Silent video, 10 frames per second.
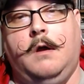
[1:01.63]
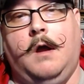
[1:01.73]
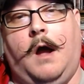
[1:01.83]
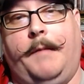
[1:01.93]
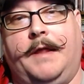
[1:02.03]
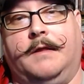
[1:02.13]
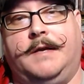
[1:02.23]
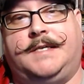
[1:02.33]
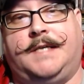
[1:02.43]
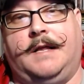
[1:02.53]
I mean, the
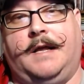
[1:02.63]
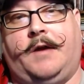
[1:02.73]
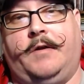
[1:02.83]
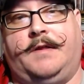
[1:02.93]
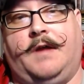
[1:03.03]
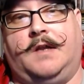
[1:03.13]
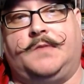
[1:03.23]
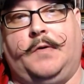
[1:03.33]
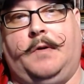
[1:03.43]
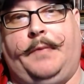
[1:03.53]
least thing they could have done is
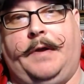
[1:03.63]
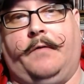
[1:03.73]
put a beer